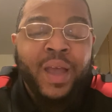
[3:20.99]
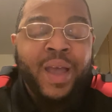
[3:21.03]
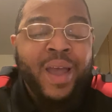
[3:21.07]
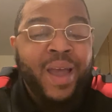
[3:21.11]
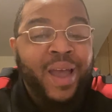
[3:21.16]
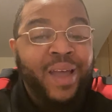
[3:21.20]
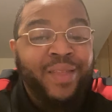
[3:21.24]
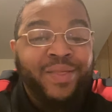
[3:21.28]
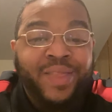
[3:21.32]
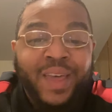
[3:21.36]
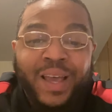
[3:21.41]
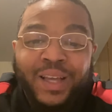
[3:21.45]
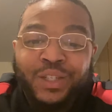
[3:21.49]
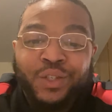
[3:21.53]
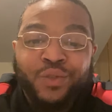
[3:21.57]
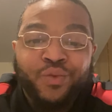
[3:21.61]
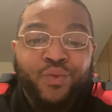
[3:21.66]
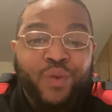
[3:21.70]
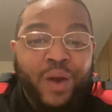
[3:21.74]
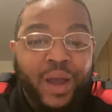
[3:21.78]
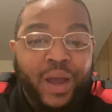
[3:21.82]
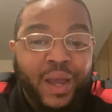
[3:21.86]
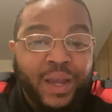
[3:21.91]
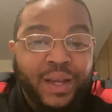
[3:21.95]
And that's
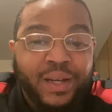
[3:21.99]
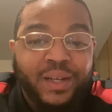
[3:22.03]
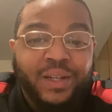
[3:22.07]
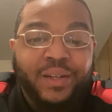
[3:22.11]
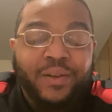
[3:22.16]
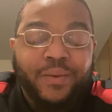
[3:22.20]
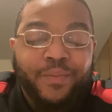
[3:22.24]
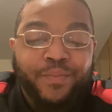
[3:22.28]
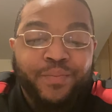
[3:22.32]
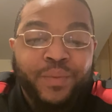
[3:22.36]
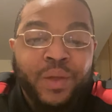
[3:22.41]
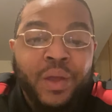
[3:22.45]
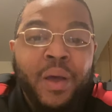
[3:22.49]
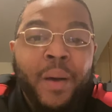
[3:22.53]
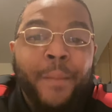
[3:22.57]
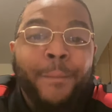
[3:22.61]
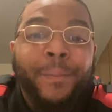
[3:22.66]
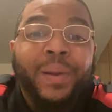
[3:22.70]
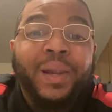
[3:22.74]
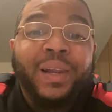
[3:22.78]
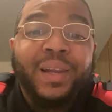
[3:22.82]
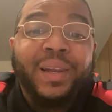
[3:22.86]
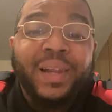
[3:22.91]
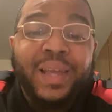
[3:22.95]
right.
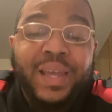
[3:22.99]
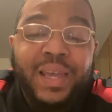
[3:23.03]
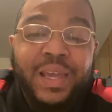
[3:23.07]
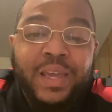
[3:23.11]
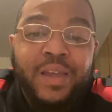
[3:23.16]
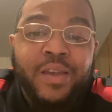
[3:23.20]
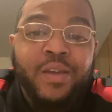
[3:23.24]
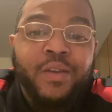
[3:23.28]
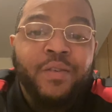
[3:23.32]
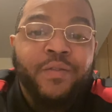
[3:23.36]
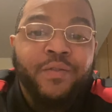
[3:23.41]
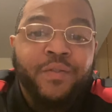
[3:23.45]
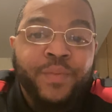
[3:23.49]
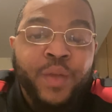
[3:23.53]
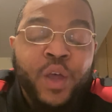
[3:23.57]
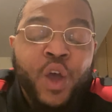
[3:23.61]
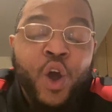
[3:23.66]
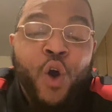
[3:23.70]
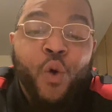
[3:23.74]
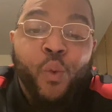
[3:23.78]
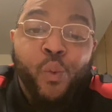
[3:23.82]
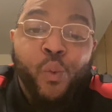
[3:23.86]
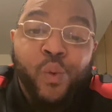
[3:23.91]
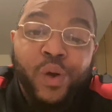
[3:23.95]
Believe
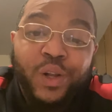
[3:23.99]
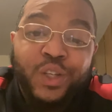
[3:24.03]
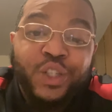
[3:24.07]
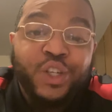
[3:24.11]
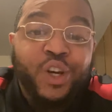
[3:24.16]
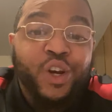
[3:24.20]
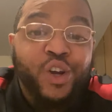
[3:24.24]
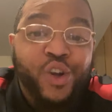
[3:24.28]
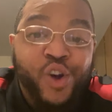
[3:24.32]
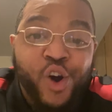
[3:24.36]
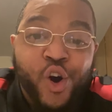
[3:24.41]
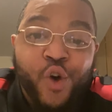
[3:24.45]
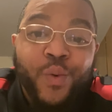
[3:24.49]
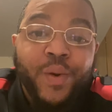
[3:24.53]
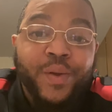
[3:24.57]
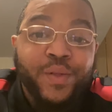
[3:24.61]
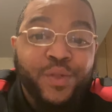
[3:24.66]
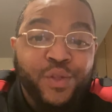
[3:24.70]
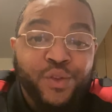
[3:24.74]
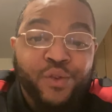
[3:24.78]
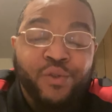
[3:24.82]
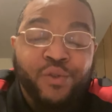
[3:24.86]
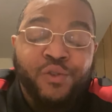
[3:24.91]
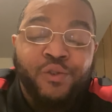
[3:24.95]
what you're
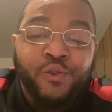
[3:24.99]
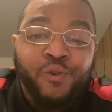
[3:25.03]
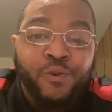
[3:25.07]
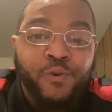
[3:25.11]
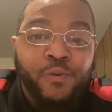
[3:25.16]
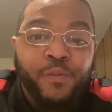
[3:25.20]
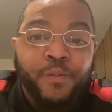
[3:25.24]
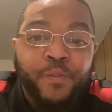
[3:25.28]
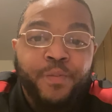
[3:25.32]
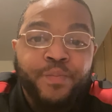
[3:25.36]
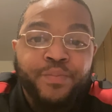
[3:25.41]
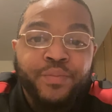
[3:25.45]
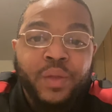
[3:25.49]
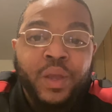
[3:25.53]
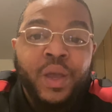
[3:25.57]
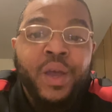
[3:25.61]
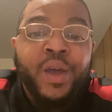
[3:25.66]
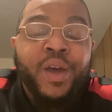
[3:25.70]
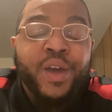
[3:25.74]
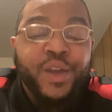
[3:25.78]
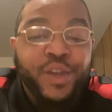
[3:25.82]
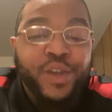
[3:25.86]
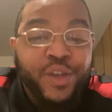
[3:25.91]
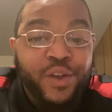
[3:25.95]
going through,
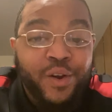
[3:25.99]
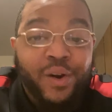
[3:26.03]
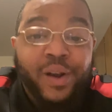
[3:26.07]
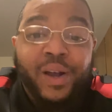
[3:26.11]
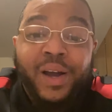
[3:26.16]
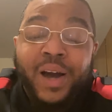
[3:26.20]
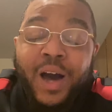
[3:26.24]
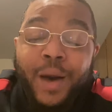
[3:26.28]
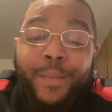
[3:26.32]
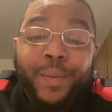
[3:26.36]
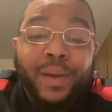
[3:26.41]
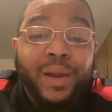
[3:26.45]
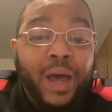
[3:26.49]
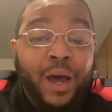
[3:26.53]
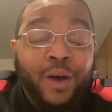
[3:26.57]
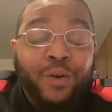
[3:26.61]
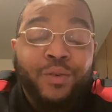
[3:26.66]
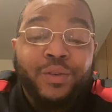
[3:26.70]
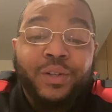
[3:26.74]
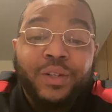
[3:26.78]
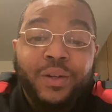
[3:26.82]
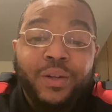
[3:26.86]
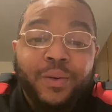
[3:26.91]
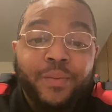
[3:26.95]
you're coming
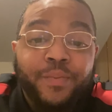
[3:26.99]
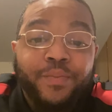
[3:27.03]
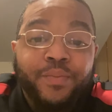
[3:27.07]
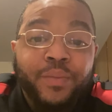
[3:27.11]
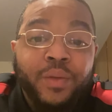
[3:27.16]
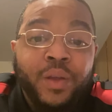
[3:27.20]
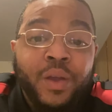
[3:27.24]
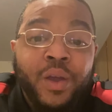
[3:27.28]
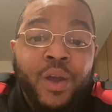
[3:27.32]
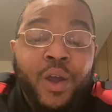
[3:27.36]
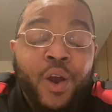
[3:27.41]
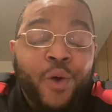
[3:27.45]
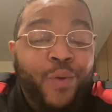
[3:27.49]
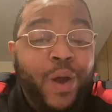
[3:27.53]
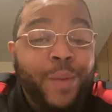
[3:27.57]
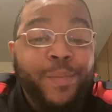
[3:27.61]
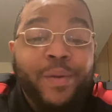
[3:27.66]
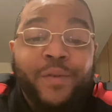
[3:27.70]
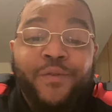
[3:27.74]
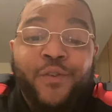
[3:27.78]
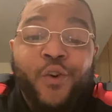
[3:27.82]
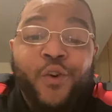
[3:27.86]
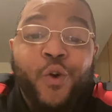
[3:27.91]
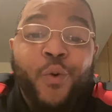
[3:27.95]
out. Right
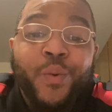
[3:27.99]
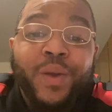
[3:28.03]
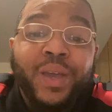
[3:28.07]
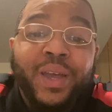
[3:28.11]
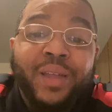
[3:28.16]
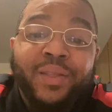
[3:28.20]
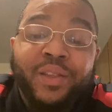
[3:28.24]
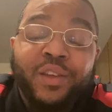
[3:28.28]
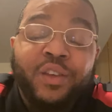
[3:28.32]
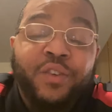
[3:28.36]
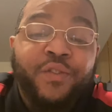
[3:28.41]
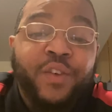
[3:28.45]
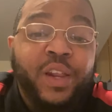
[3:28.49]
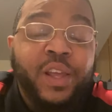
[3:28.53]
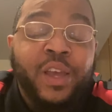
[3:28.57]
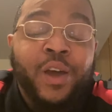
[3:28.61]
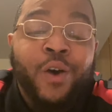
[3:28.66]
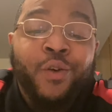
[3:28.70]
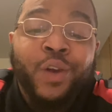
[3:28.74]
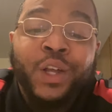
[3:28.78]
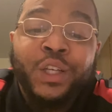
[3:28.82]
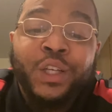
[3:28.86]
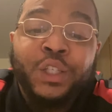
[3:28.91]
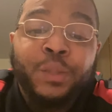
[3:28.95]
before we end this
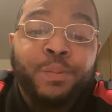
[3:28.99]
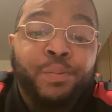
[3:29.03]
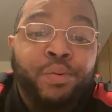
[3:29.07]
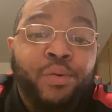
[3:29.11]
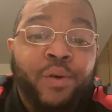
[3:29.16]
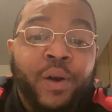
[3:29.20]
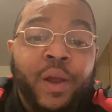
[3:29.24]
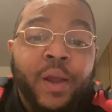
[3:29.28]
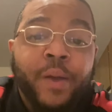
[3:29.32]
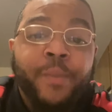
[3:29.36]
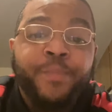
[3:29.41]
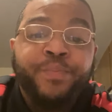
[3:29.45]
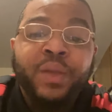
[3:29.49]
video, let's pray.